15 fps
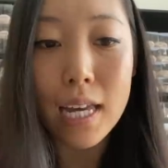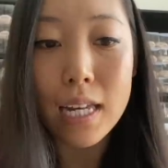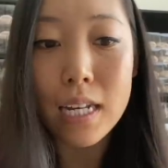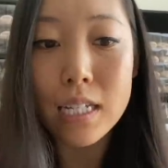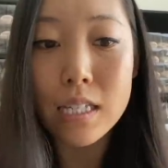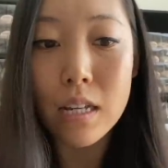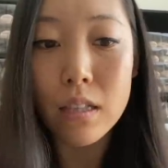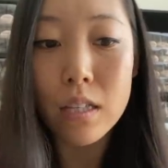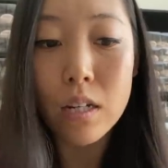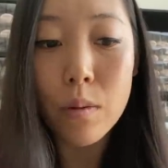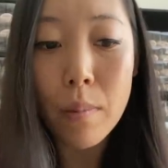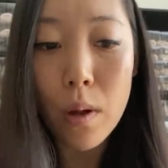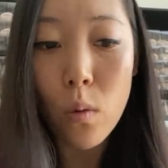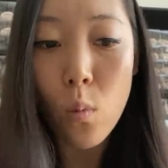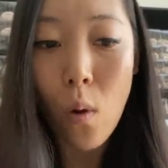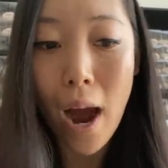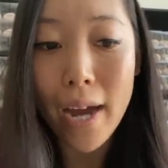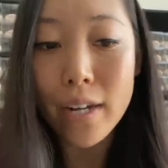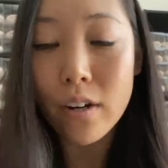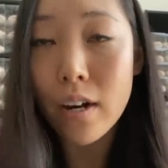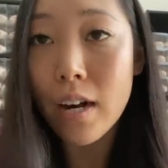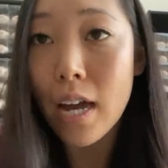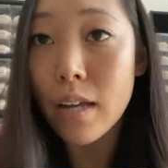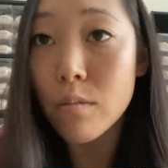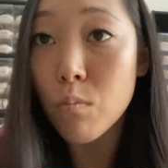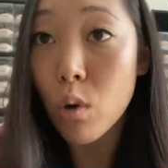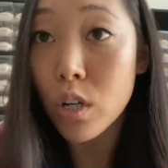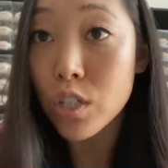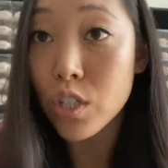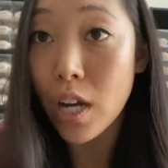It is a little bit wider and
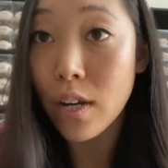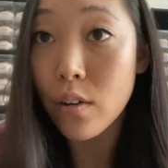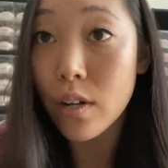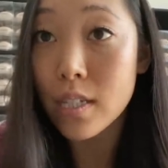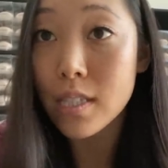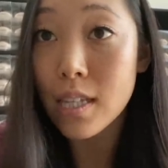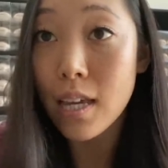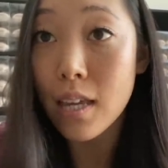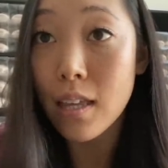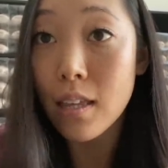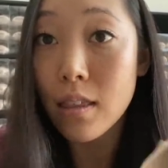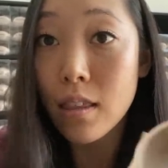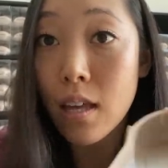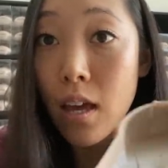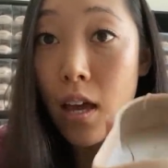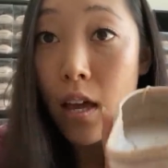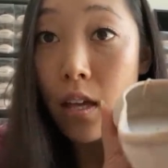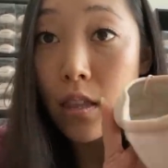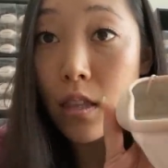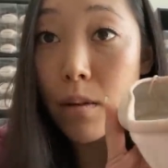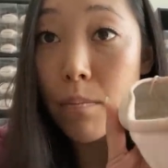more generous in the